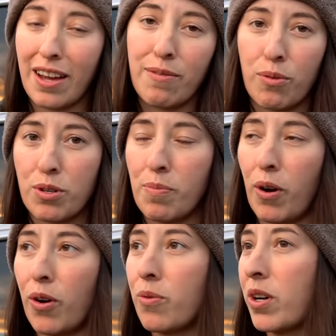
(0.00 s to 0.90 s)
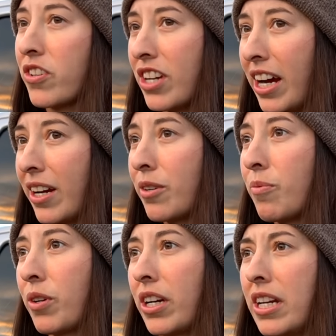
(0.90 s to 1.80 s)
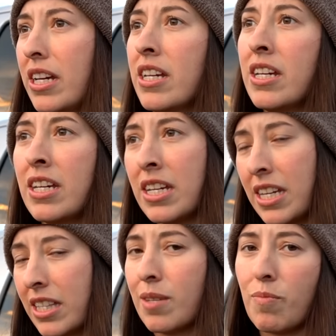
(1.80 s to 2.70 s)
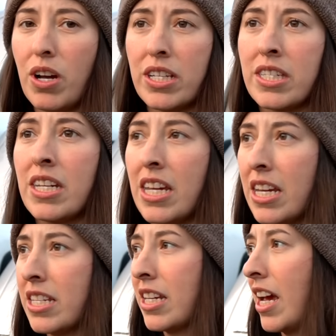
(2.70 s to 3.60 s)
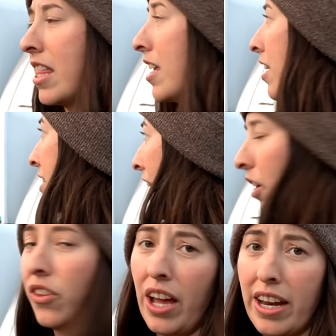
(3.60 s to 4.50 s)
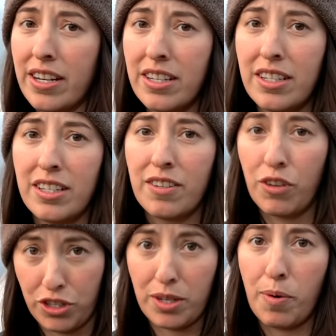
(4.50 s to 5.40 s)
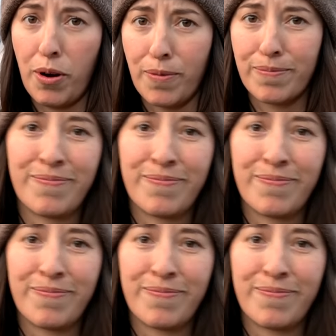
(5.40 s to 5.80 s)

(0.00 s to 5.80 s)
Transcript: that for tomorrow. We're tired. We're going to get some rest, eat, and then tackle that first thing tomorrow.